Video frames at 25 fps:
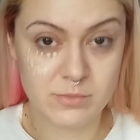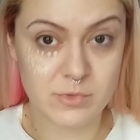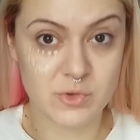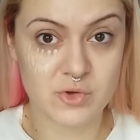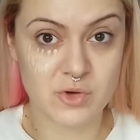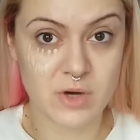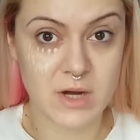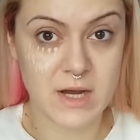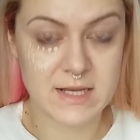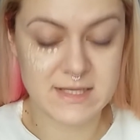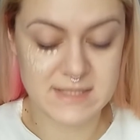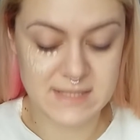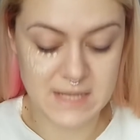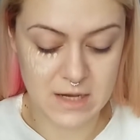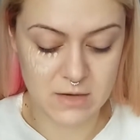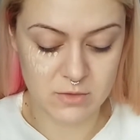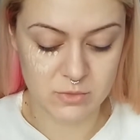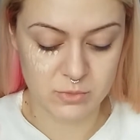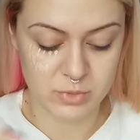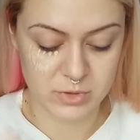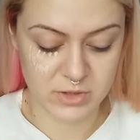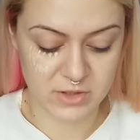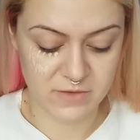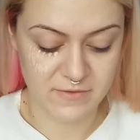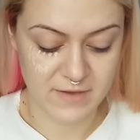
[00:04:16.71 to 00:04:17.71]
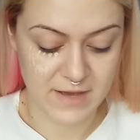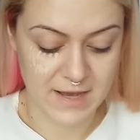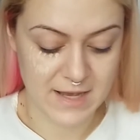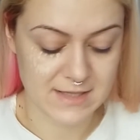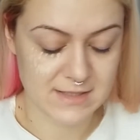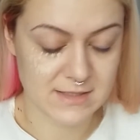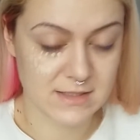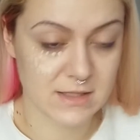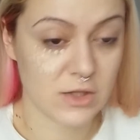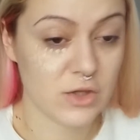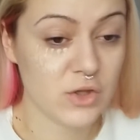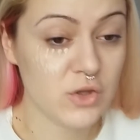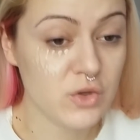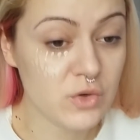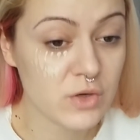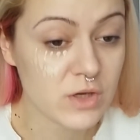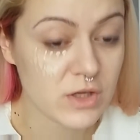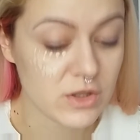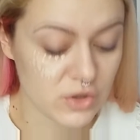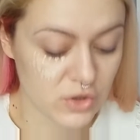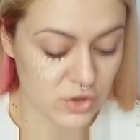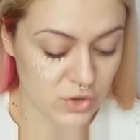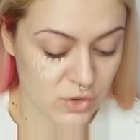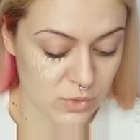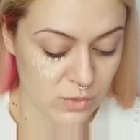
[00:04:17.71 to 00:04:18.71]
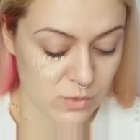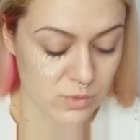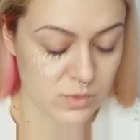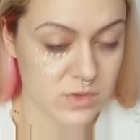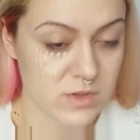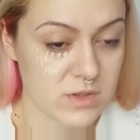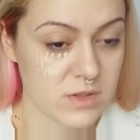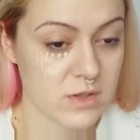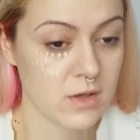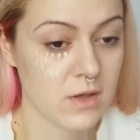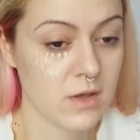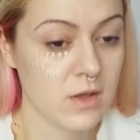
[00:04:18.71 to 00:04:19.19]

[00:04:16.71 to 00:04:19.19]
dries out pretty fast. You can use,